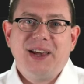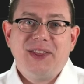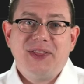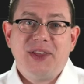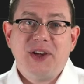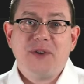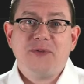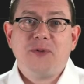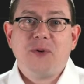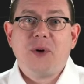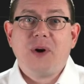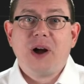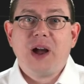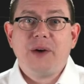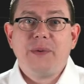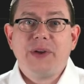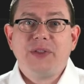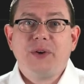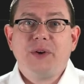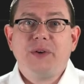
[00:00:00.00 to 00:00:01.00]
Therefore, I
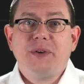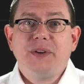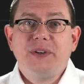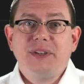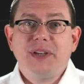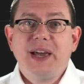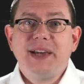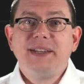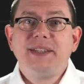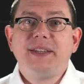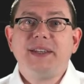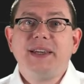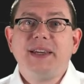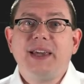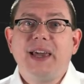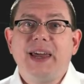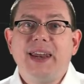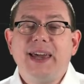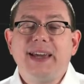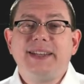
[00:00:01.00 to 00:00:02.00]
rather nicely
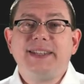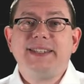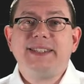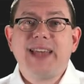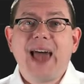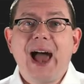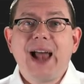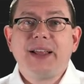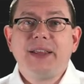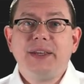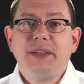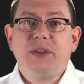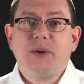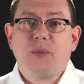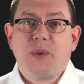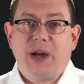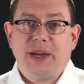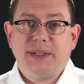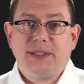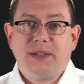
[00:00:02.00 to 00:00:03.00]
get exactly the
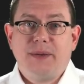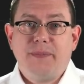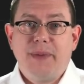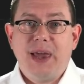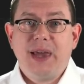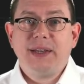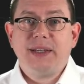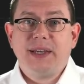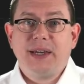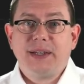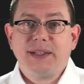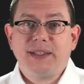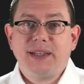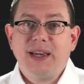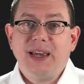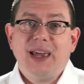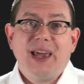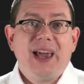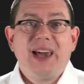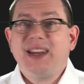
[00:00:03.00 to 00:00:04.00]
right semantics,
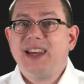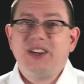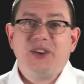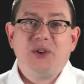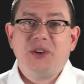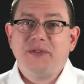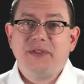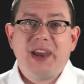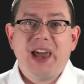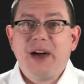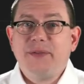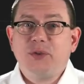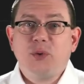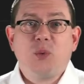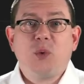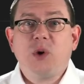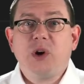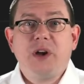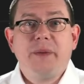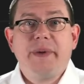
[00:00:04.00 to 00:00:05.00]
and I don't even have to
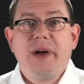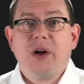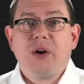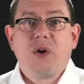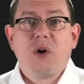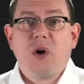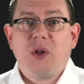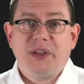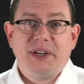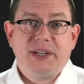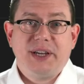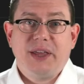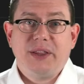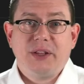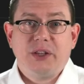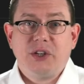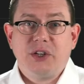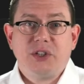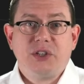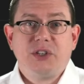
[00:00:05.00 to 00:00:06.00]
worry about crawling down the
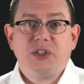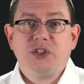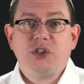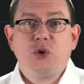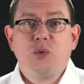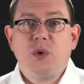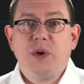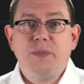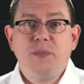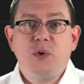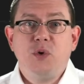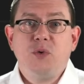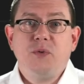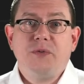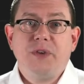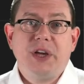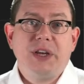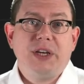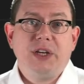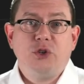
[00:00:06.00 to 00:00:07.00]
list to remove
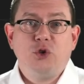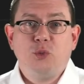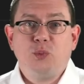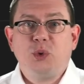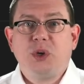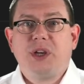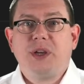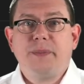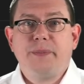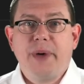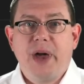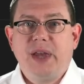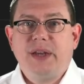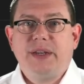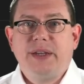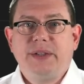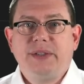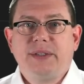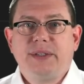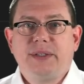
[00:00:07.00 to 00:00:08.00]
any duplicate
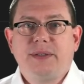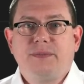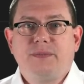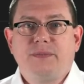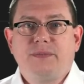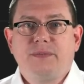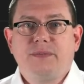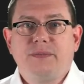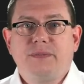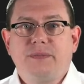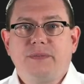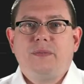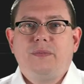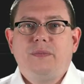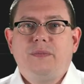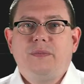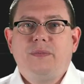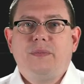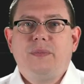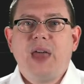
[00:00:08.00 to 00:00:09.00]
bindings.
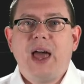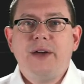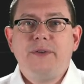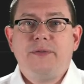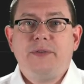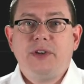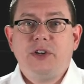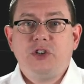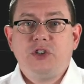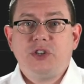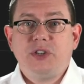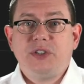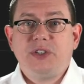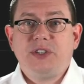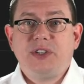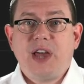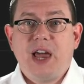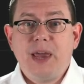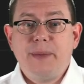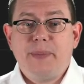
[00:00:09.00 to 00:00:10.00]
That finishes
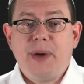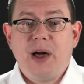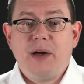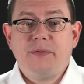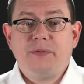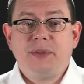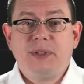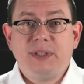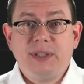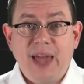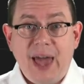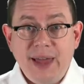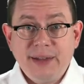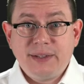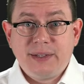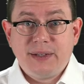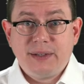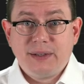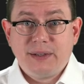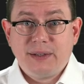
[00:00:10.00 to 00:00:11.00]
type of
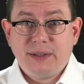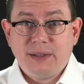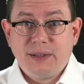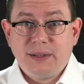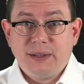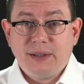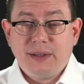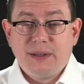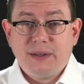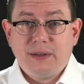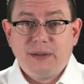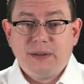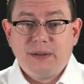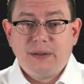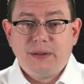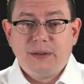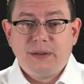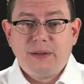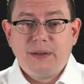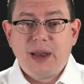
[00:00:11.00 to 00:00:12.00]
let.
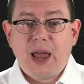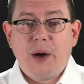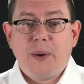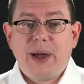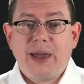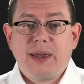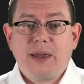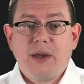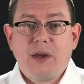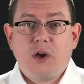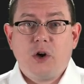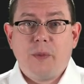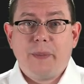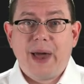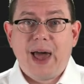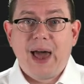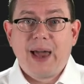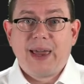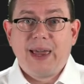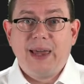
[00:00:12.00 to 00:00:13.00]
Now I can go
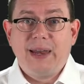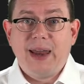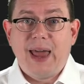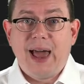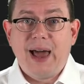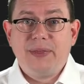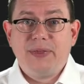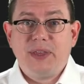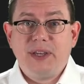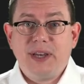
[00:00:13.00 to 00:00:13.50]
back and add the